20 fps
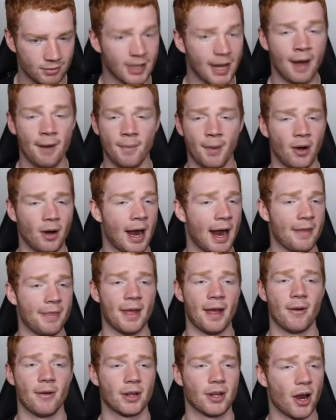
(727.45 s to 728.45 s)
Yep, all right,
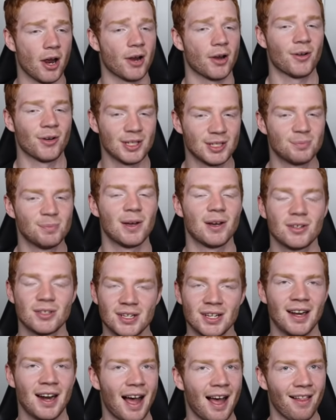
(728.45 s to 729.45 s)
there we go. Khris
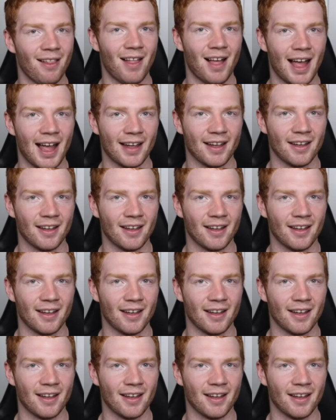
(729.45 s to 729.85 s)
Middleton, I like